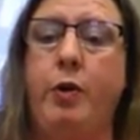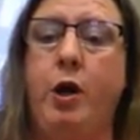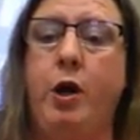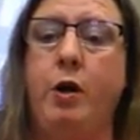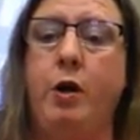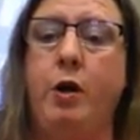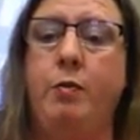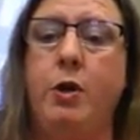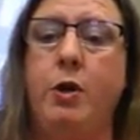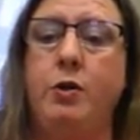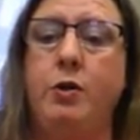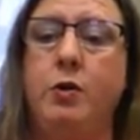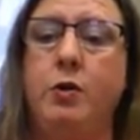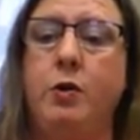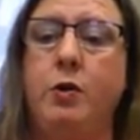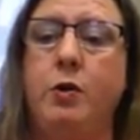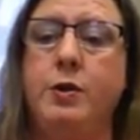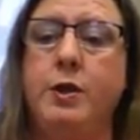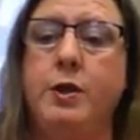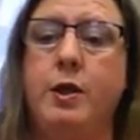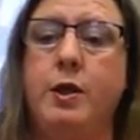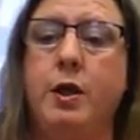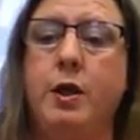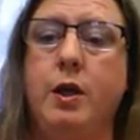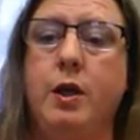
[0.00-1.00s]

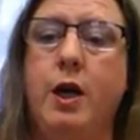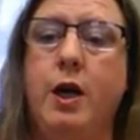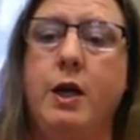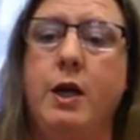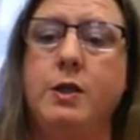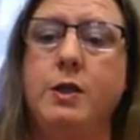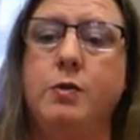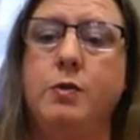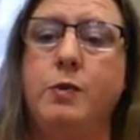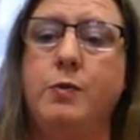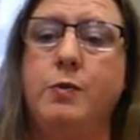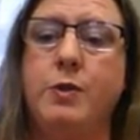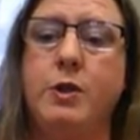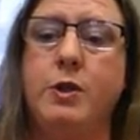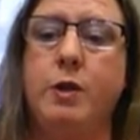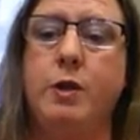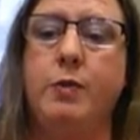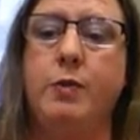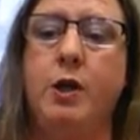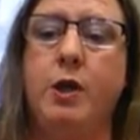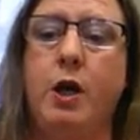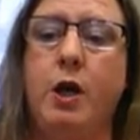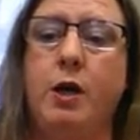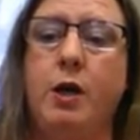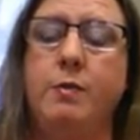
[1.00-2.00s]
adults in the classroom
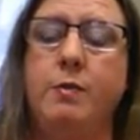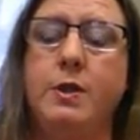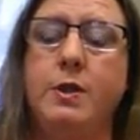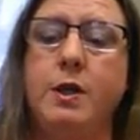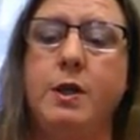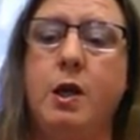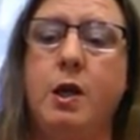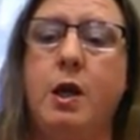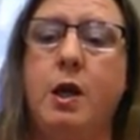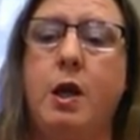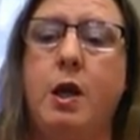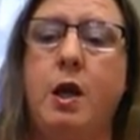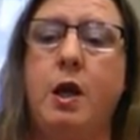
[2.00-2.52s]
sometimes